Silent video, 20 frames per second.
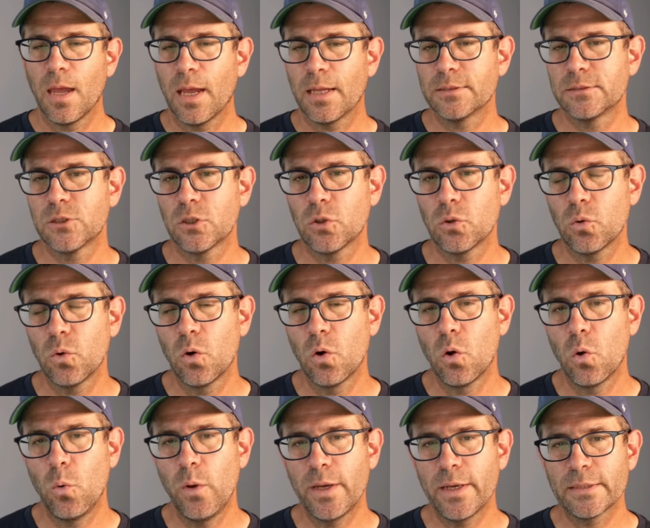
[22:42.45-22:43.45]
And so
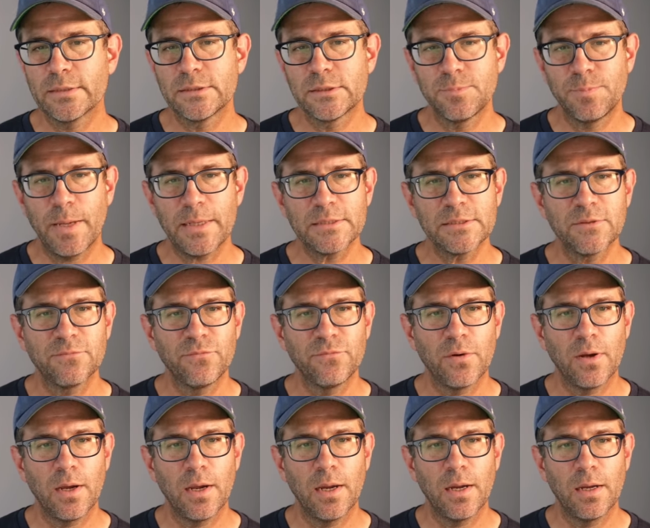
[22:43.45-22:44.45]
we can
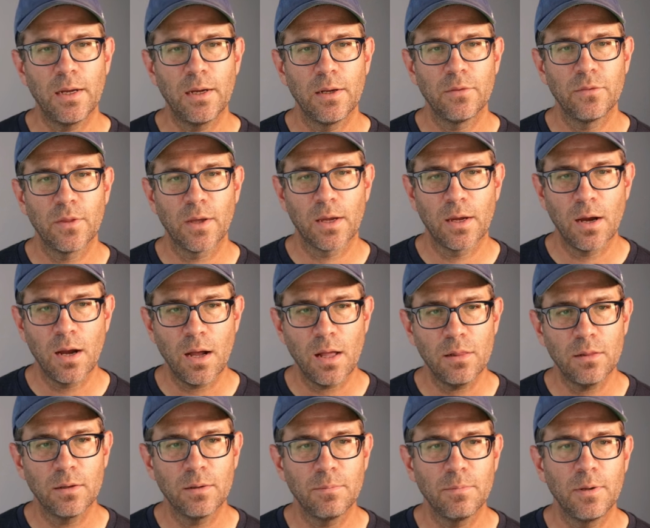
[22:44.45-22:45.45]
specify the
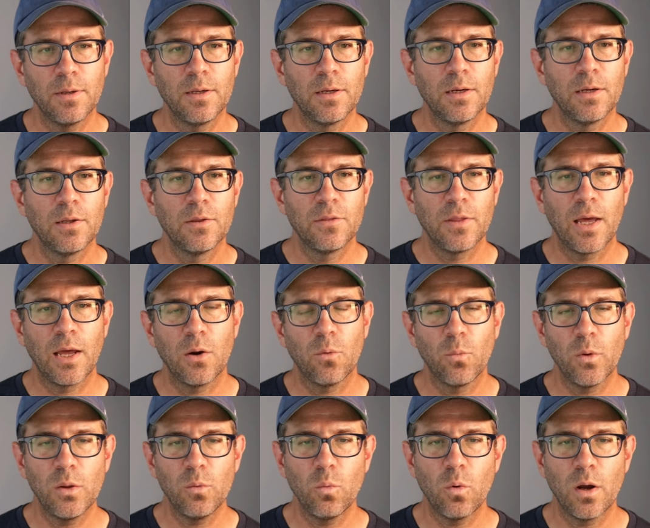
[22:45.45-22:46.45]
column that
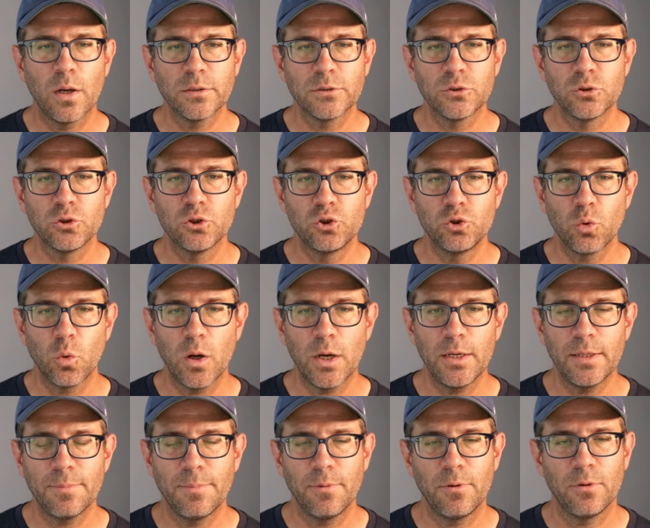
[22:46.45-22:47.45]
we want to
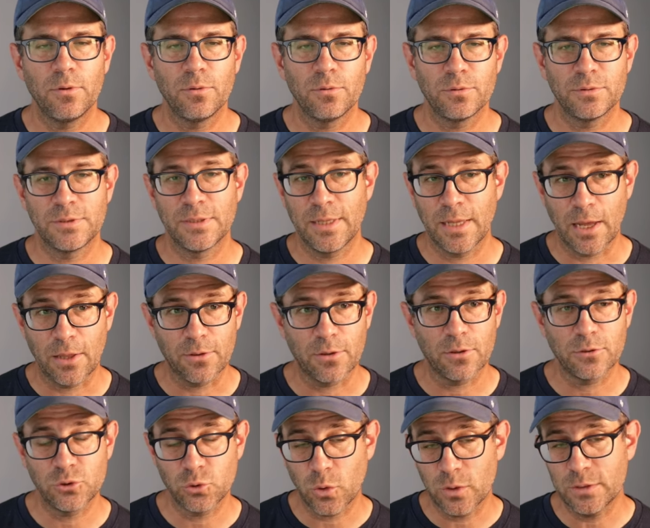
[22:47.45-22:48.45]
join
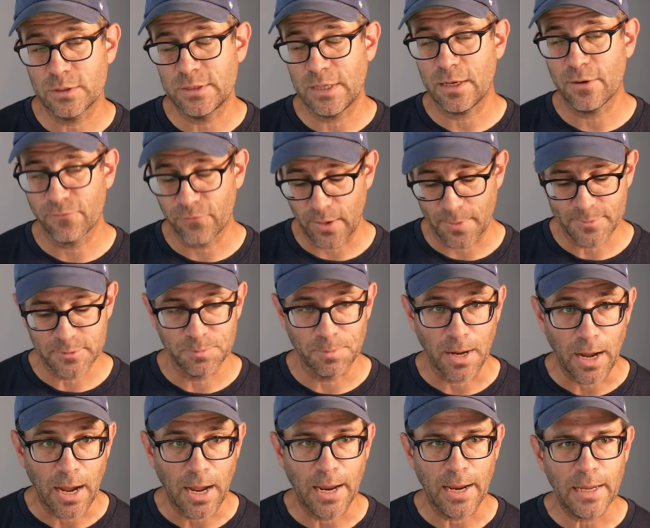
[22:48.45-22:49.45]
together, join the data frames
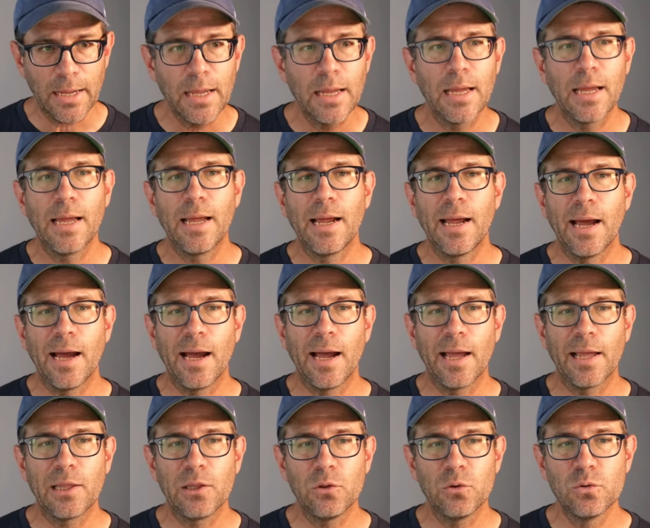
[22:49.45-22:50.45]
by,
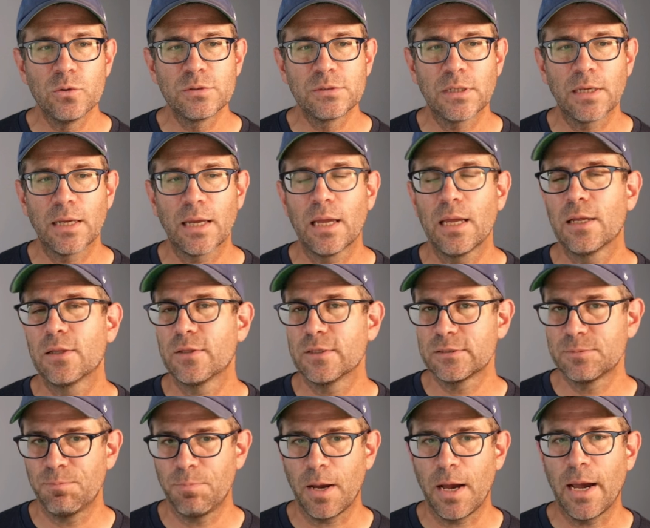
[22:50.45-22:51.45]
uh, using
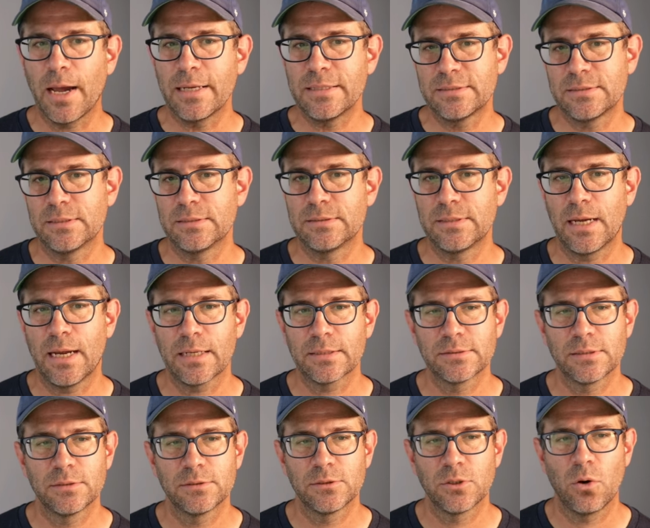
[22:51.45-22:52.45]
this by
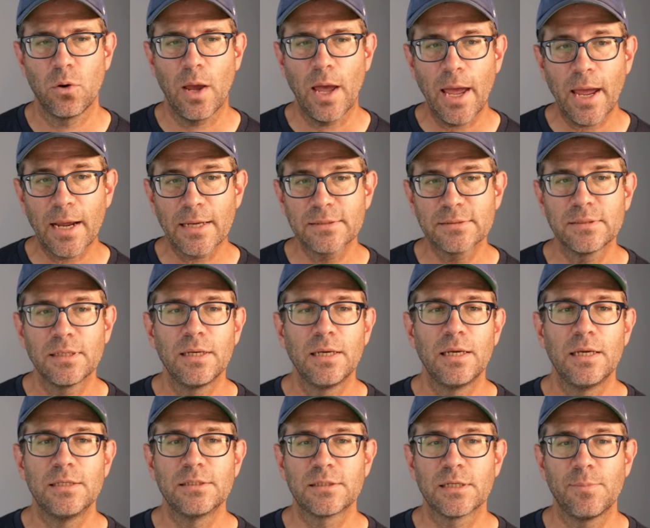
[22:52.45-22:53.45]
syntax. So x
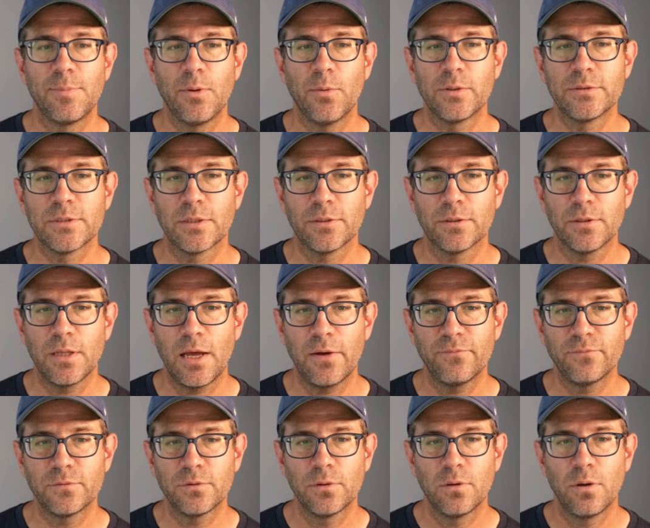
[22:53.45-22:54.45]
is going to be what's on the
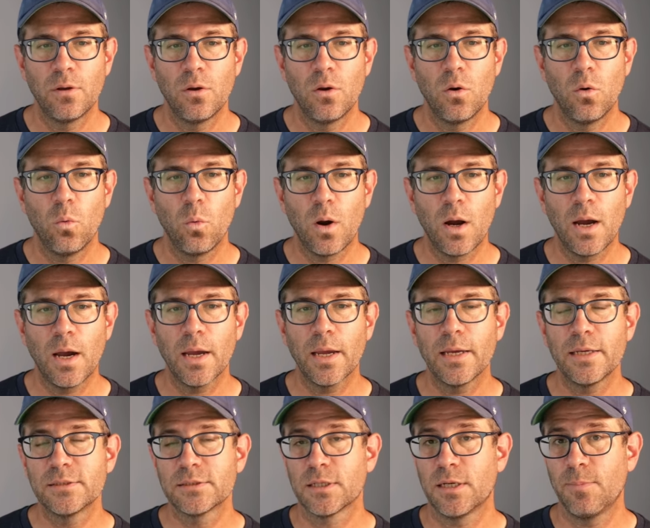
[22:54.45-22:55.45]
left, y
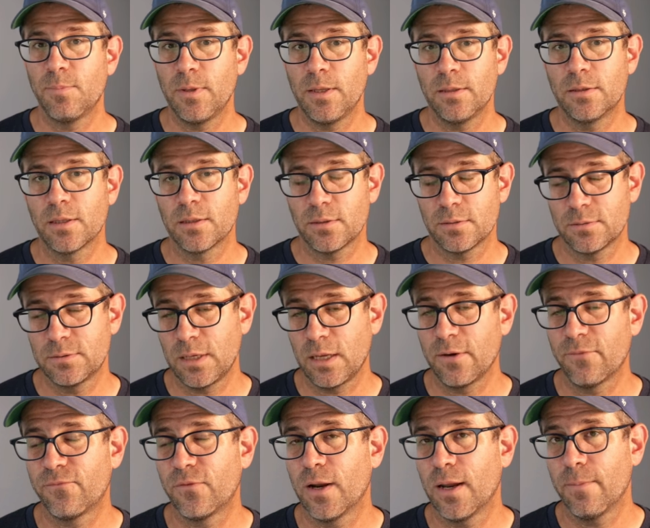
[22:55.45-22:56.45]
is going to be the
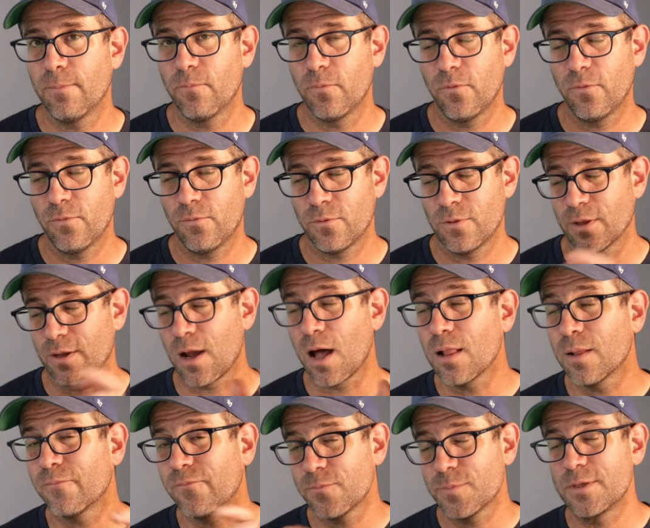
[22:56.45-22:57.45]
data frame or the
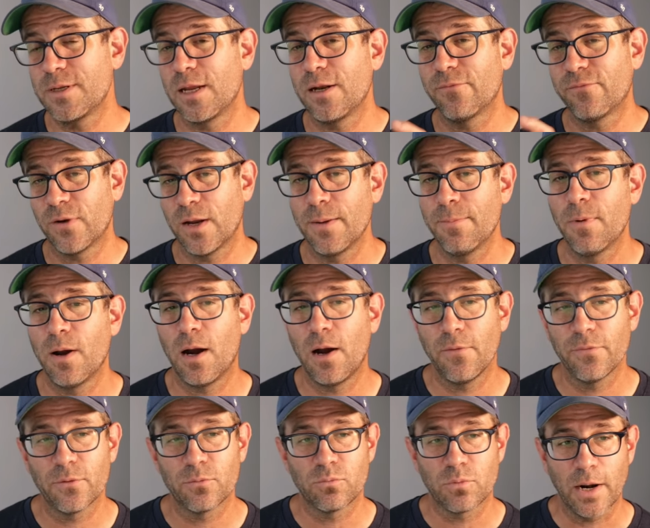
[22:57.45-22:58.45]
column from the data frame
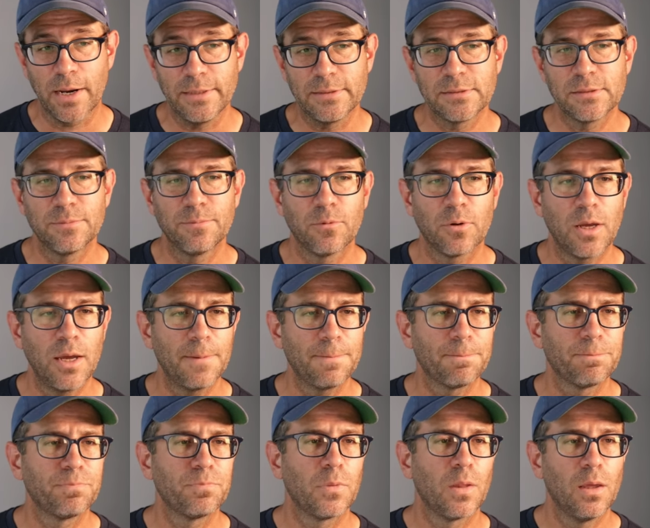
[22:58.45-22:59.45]
on the right. Okay,
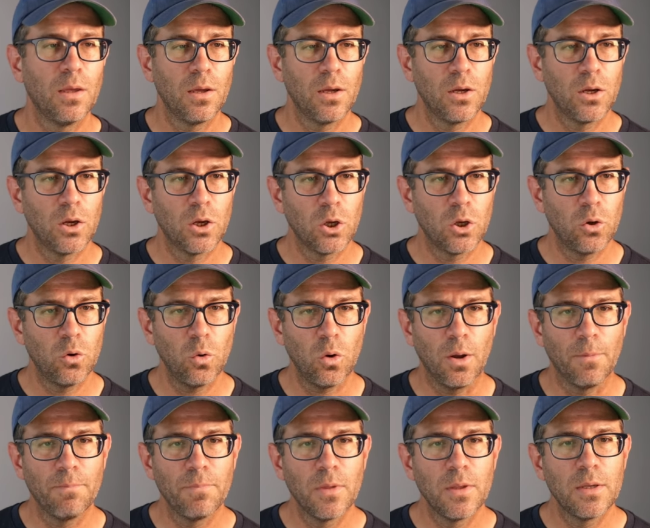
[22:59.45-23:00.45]

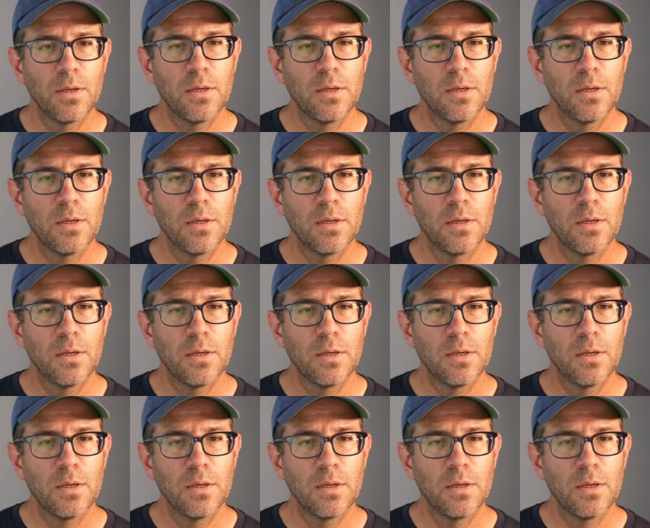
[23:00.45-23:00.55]
cool.